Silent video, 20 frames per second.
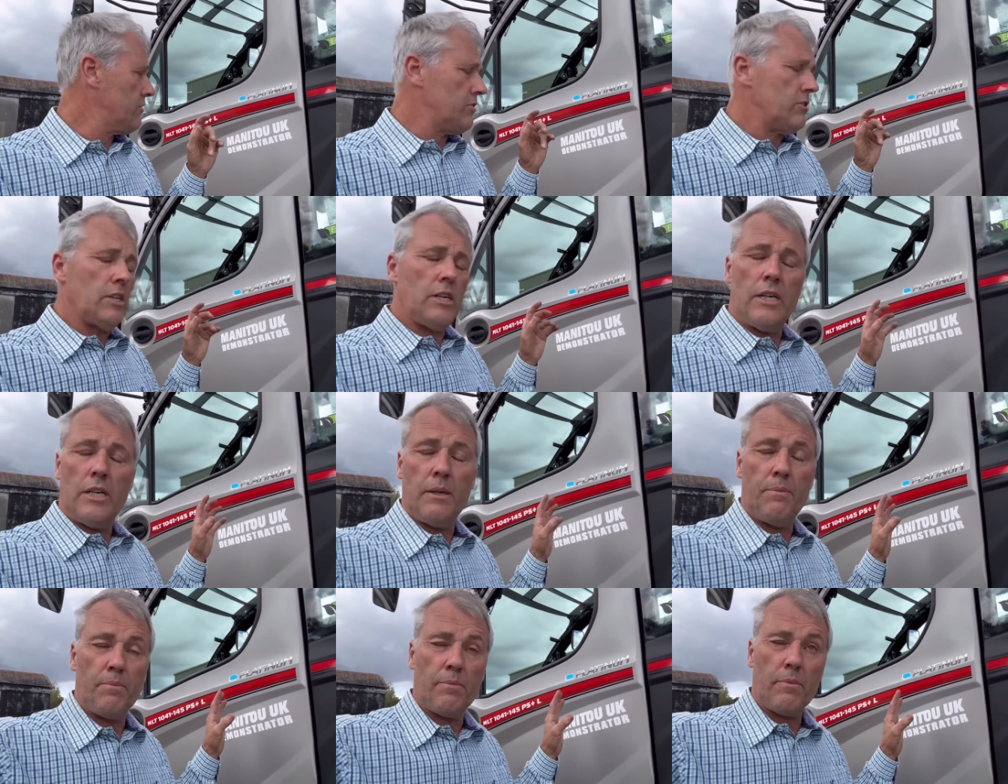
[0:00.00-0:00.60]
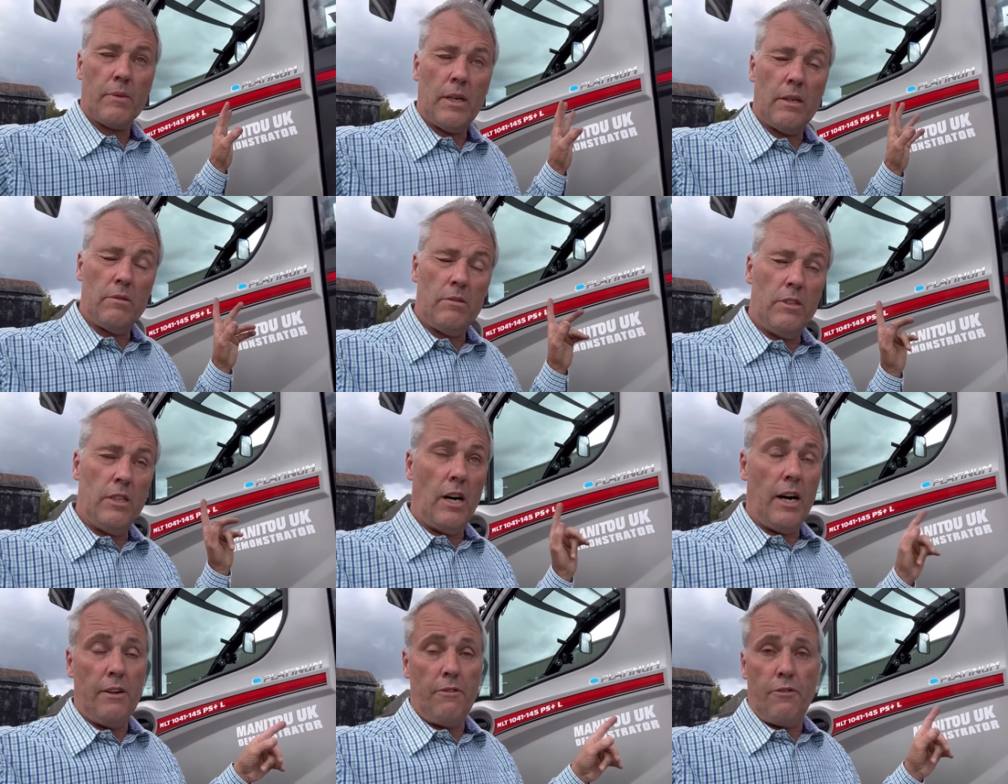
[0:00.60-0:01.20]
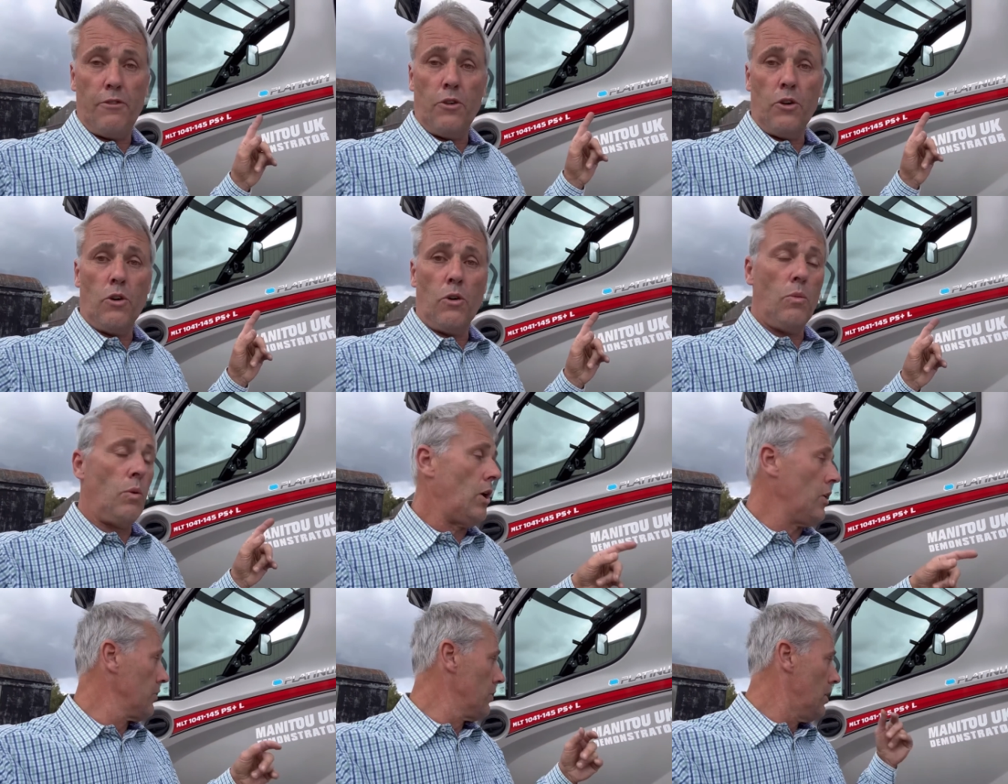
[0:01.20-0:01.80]
um,
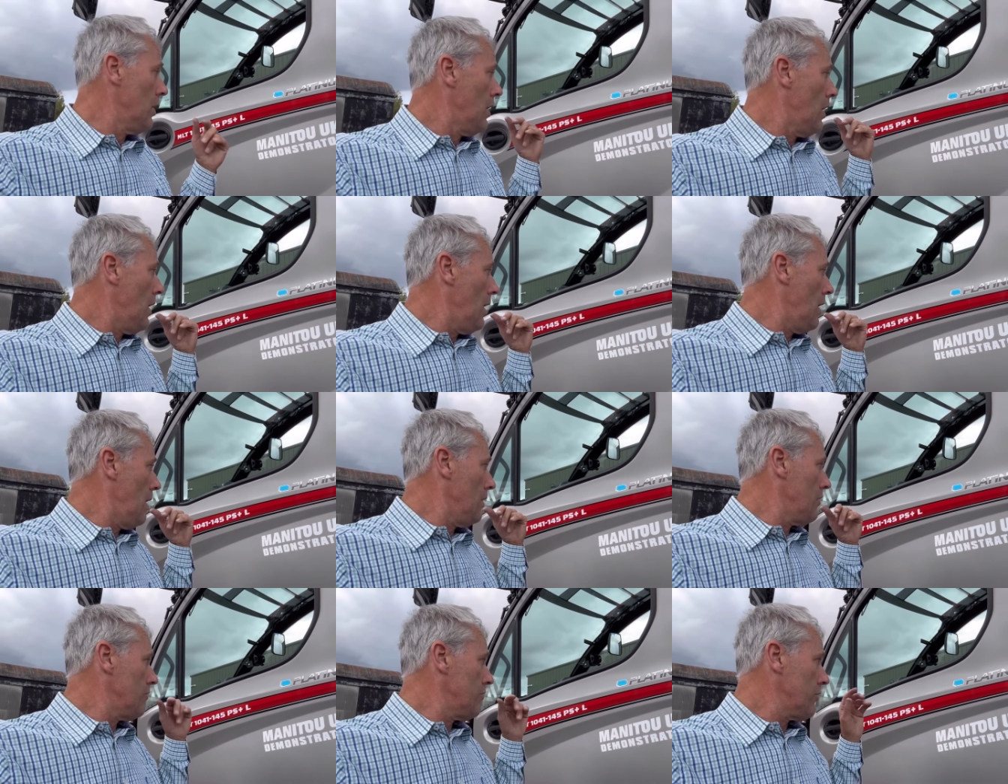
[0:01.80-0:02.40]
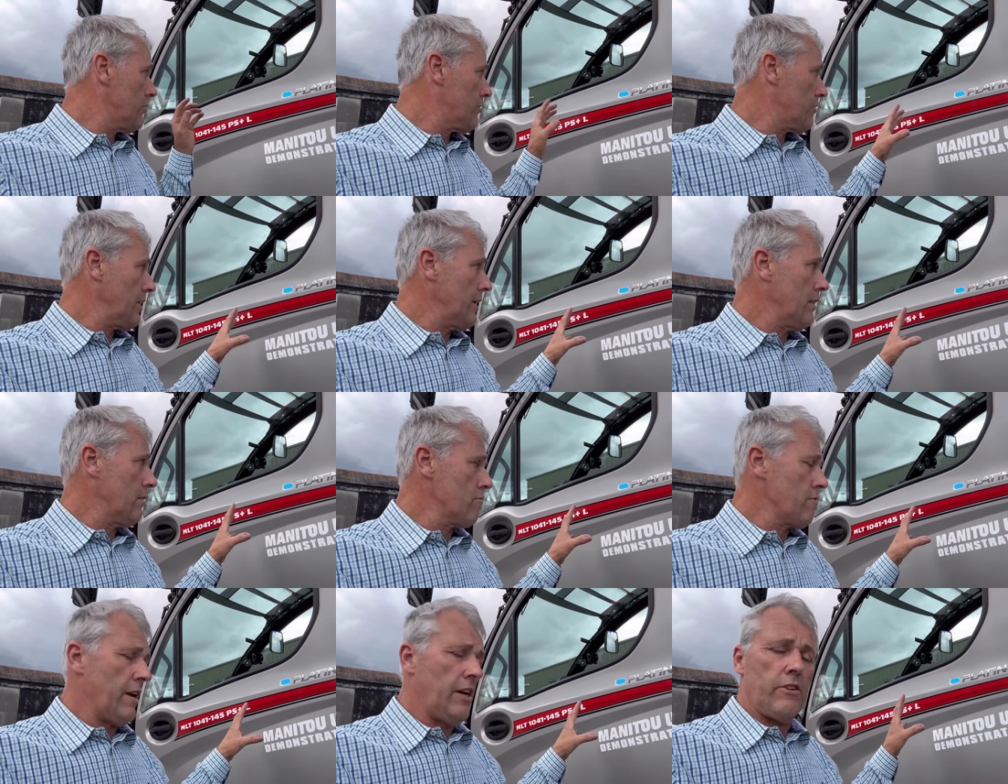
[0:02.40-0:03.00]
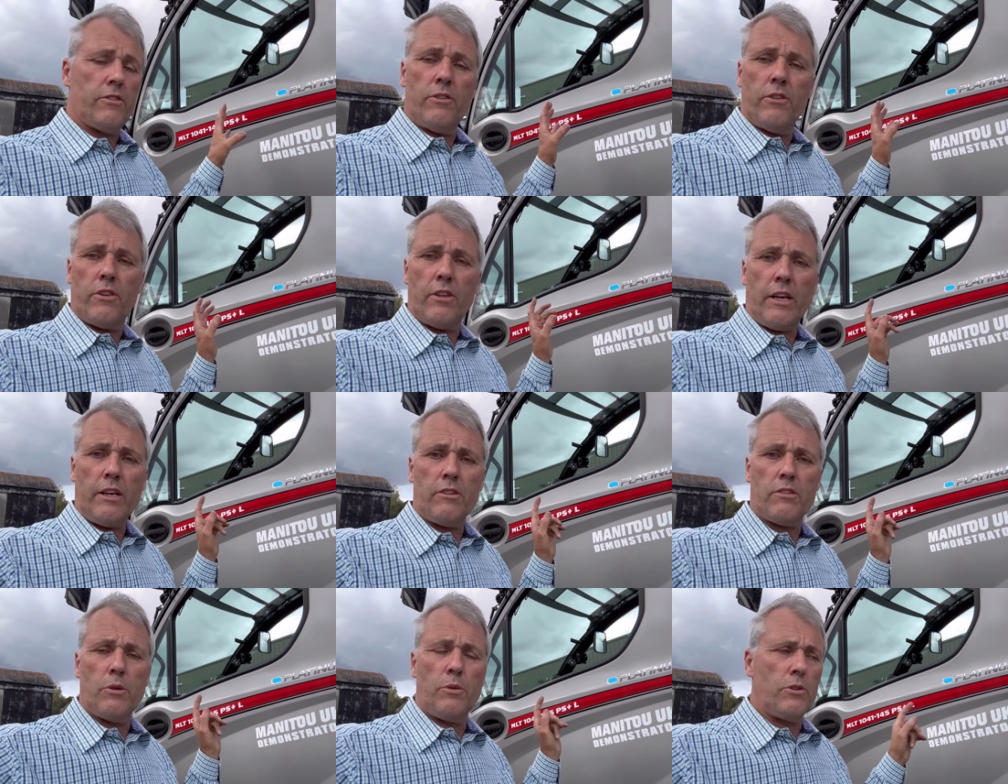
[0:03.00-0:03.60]
941 and just see the reach and
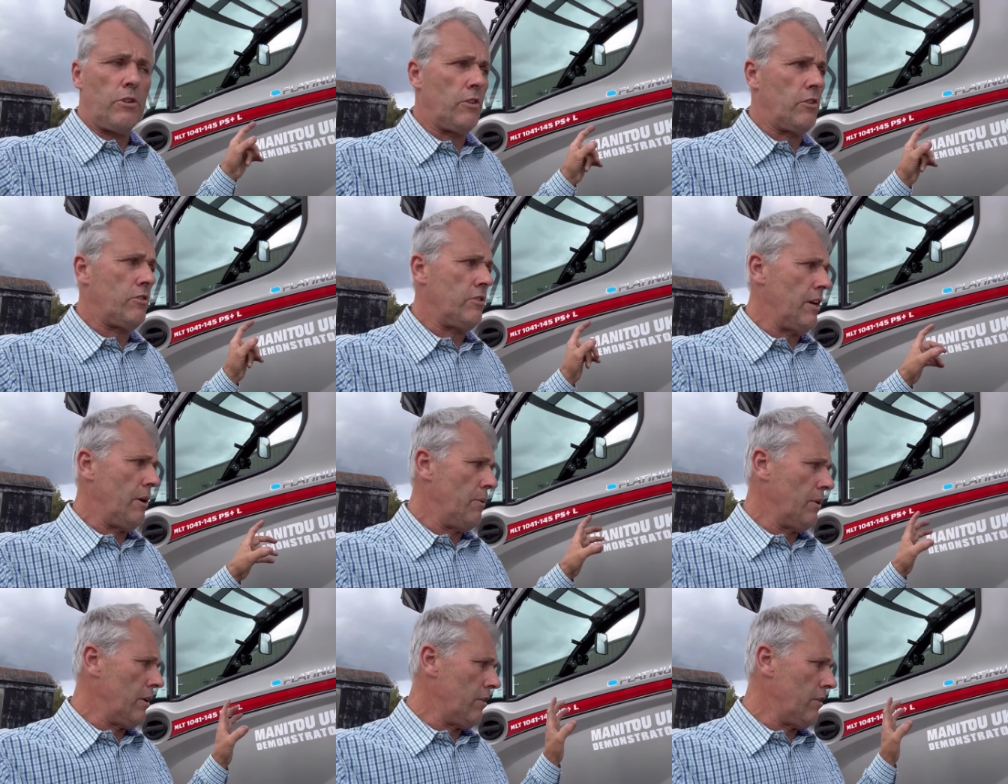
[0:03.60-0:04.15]
things. So we'll just see what